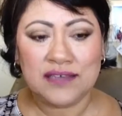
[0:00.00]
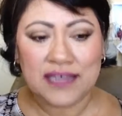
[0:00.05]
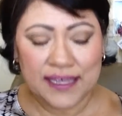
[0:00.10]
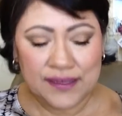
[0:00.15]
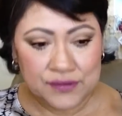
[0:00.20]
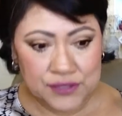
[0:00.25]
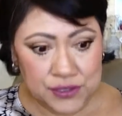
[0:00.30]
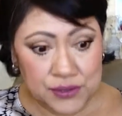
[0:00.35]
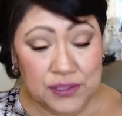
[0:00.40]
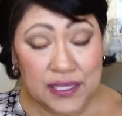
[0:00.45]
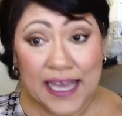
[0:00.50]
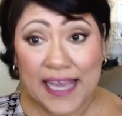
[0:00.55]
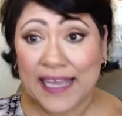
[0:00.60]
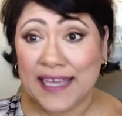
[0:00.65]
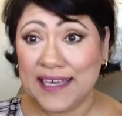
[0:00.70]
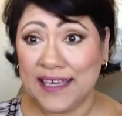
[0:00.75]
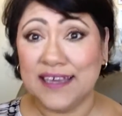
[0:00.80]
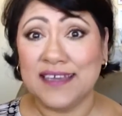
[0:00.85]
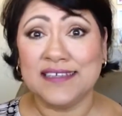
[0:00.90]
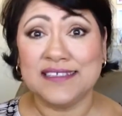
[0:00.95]
I do
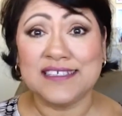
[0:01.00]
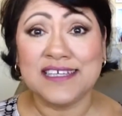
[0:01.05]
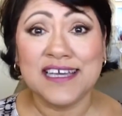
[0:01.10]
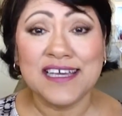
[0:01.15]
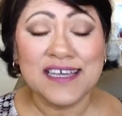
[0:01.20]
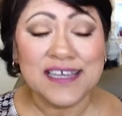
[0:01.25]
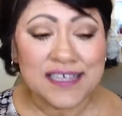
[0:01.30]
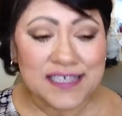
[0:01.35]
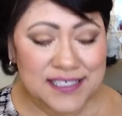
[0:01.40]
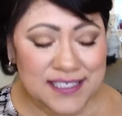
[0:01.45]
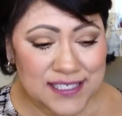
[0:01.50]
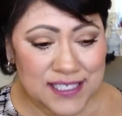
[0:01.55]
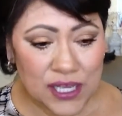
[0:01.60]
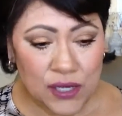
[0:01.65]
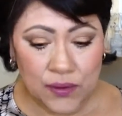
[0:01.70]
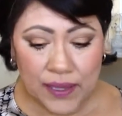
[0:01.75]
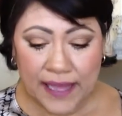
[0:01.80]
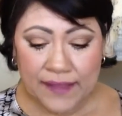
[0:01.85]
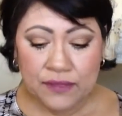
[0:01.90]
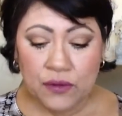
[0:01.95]
like it.
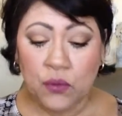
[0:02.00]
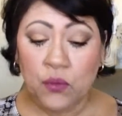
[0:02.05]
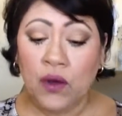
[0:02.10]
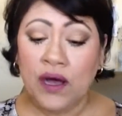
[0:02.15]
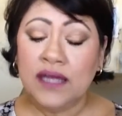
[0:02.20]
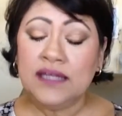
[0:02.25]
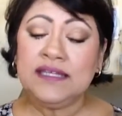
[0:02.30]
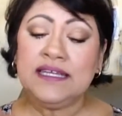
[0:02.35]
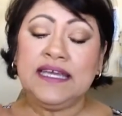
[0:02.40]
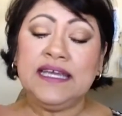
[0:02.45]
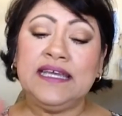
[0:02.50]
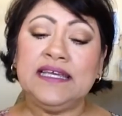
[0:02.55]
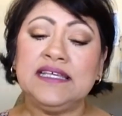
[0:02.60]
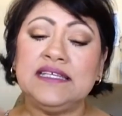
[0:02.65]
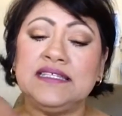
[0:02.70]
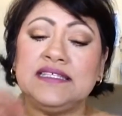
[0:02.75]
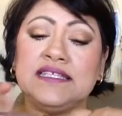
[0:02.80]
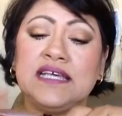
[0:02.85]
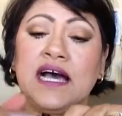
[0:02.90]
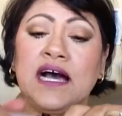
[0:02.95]
So, and the wand
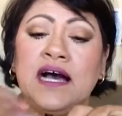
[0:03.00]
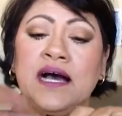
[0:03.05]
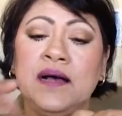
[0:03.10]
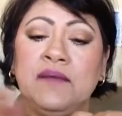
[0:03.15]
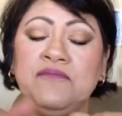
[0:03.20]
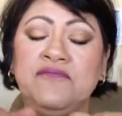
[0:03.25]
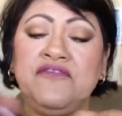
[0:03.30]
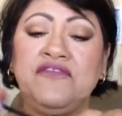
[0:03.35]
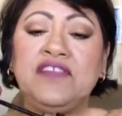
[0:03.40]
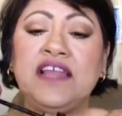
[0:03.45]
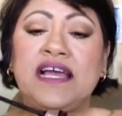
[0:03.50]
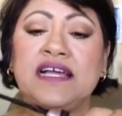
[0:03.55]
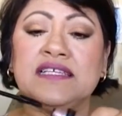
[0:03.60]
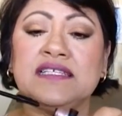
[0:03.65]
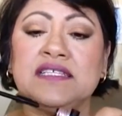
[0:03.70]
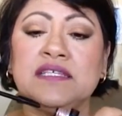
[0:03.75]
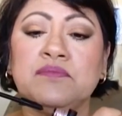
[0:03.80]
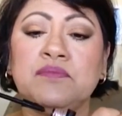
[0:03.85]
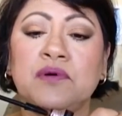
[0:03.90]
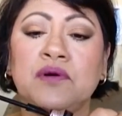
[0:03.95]
is um,
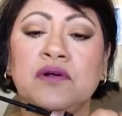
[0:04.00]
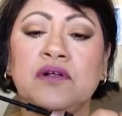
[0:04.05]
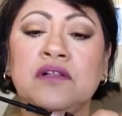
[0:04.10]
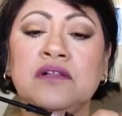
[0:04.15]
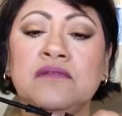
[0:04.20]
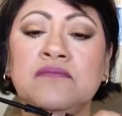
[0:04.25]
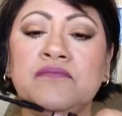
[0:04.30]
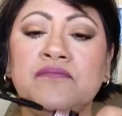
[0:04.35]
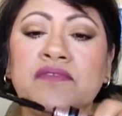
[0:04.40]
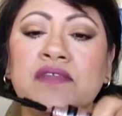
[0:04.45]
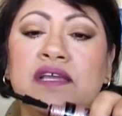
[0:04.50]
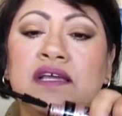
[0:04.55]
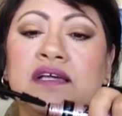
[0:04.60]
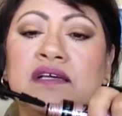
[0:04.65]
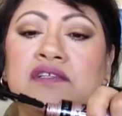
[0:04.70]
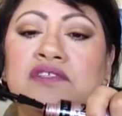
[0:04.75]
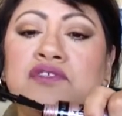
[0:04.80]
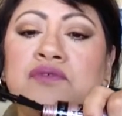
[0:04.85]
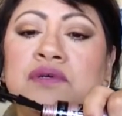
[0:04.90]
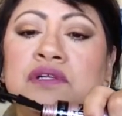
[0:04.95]
flexible.
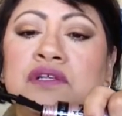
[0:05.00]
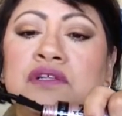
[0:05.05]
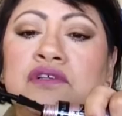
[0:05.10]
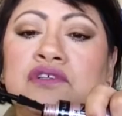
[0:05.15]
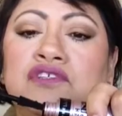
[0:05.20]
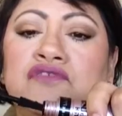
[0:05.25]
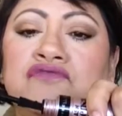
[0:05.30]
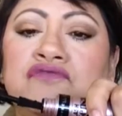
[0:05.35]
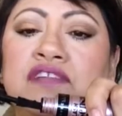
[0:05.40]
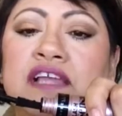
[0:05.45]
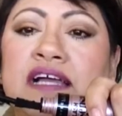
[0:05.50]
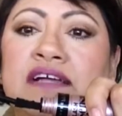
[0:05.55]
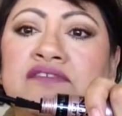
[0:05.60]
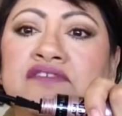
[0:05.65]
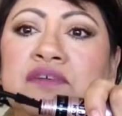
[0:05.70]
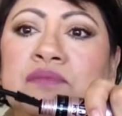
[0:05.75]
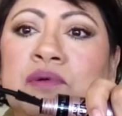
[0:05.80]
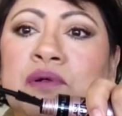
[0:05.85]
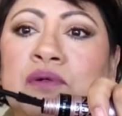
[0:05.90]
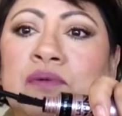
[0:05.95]
It's one of those
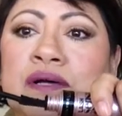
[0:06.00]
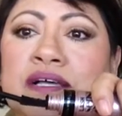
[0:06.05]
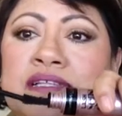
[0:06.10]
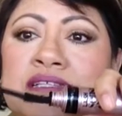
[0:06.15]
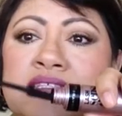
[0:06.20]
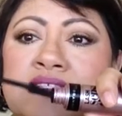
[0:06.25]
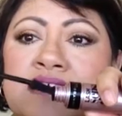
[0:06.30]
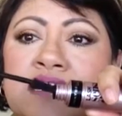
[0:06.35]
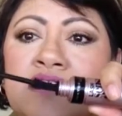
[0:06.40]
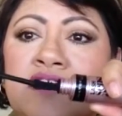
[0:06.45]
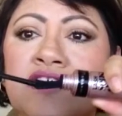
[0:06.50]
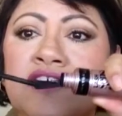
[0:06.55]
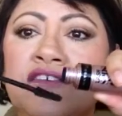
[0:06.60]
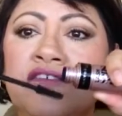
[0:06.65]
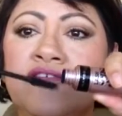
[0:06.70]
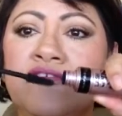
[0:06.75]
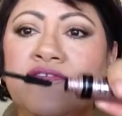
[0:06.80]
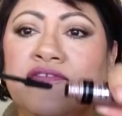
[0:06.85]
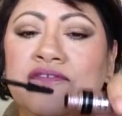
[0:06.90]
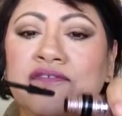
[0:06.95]
flexible ones, you know,
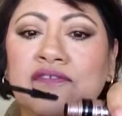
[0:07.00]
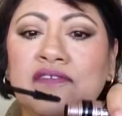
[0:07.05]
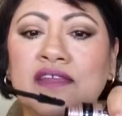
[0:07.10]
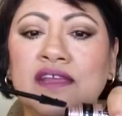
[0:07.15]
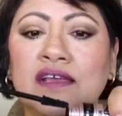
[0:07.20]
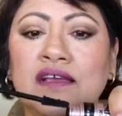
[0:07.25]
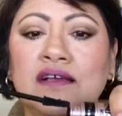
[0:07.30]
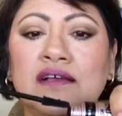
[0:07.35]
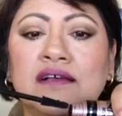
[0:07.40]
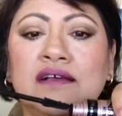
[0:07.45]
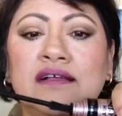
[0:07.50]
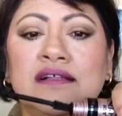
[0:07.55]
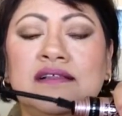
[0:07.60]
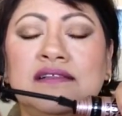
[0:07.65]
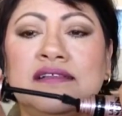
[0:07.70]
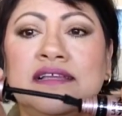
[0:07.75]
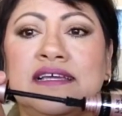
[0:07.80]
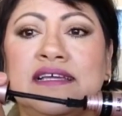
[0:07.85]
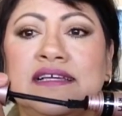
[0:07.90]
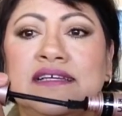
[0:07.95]

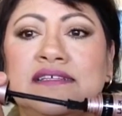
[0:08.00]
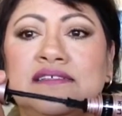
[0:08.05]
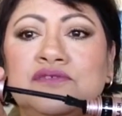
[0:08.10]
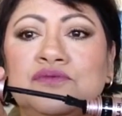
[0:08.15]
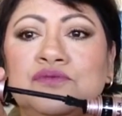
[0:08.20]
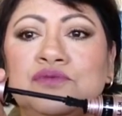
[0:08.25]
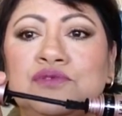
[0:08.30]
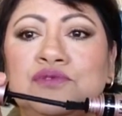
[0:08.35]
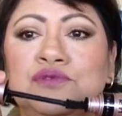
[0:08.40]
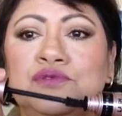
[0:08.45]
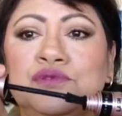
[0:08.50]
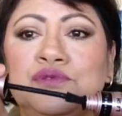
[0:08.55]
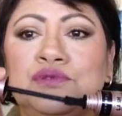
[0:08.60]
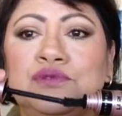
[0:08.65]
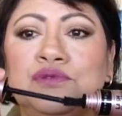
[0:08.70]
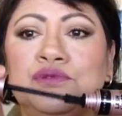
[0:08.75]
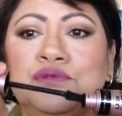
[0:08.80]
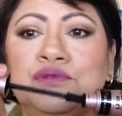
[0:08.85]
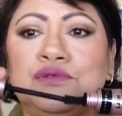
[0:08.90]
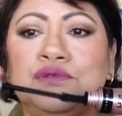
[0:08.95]
like
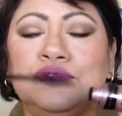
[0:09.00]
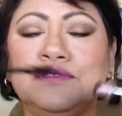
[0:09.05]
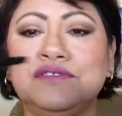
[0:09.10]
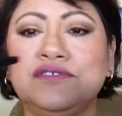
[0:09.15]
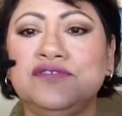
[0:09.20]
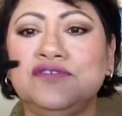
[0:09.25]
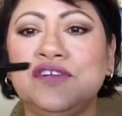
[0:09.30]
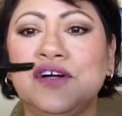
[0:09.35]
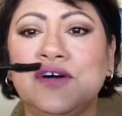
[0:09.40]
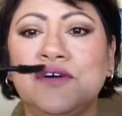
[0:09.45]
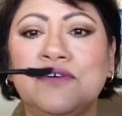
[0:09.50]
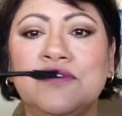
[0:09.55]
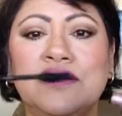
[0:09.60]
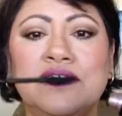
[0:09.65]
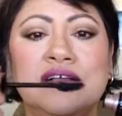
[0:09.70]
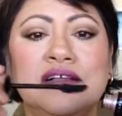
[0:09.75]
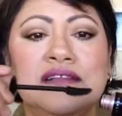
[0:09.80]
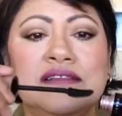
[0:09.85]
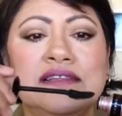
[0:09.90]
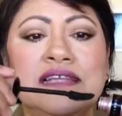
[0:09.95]
doo-doo-doo. So
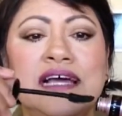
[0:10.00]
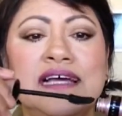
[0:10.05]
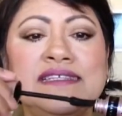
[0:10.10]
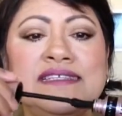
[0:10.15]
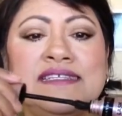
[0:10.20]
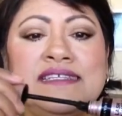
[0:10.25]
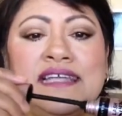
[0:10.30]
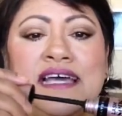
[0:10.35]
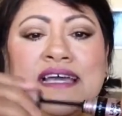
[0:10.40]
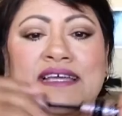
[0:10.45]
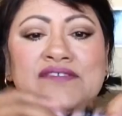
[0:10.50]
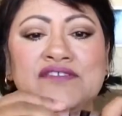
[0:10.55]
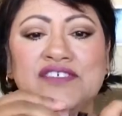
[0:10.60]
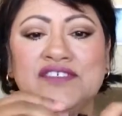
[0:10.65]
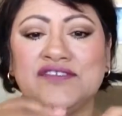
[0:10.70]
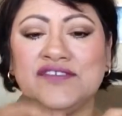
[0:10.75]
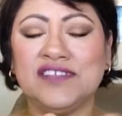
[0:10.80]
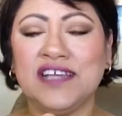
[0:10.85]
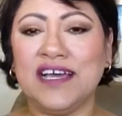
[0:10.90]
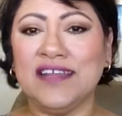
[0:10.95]
that's nice.
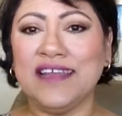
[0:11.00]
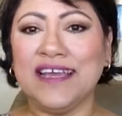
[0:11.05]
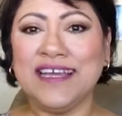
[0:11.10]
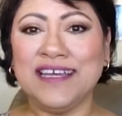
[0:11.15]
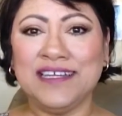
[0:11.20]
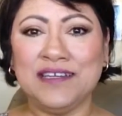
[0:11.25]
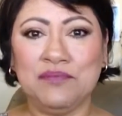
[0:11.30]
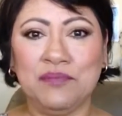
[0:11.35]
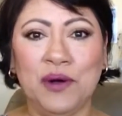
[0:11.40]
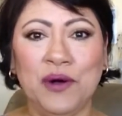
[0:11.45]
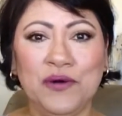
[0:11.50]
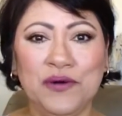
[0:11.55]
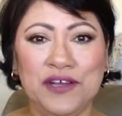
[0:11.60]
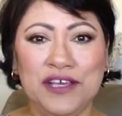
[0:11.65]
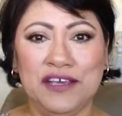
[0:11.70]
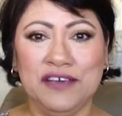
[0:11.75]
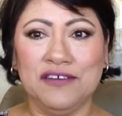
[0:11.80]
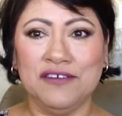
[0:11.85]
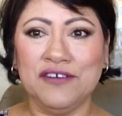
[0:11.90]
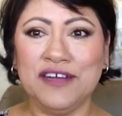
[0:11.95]
It's not like going to poke
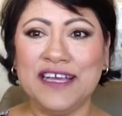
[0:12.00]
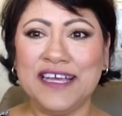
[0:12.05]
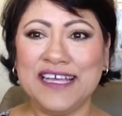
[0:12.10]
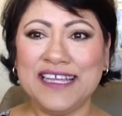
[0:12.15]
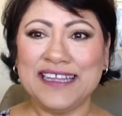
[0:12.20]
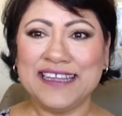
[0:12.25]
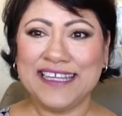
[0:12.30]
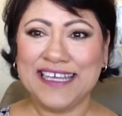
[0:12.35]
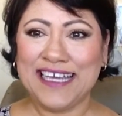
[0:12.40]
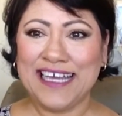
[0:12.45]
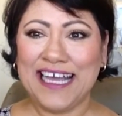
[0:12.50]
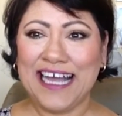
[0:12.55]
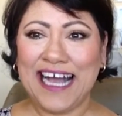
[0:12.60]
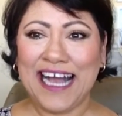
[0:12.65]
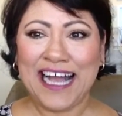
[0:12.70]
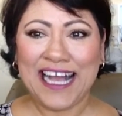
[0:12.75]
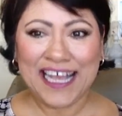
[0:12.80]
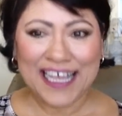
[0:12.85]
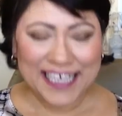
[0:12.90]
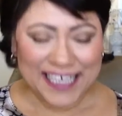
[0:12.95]
you in the
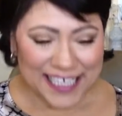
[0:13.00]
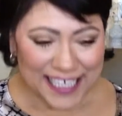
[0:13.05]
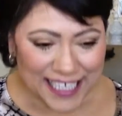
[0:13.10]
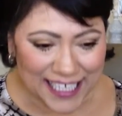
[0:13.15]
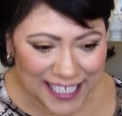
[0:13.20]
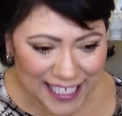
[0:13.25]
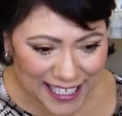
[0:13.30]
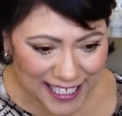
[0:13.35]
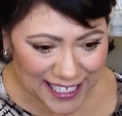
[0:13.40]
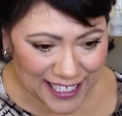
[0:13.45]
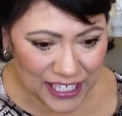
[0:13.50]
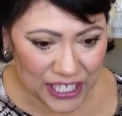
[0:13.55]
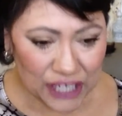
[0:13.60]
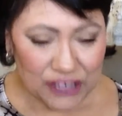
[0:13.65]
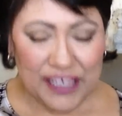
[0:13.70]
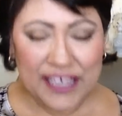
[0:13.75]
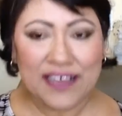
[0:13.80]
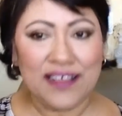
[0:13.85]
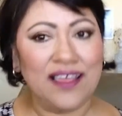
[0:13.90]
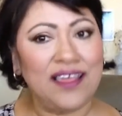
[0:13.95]
eye, you know,
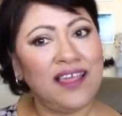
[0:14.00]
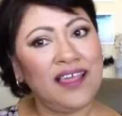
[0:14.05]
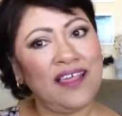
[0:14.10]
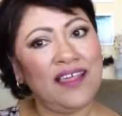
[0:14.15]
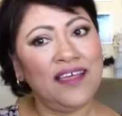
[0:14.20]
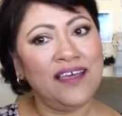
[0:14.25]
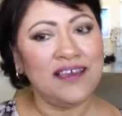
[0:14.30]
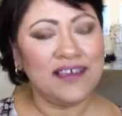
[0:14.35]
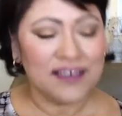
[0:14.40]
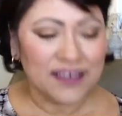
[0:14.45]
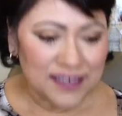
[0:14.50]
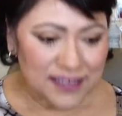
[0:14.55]
like, ah,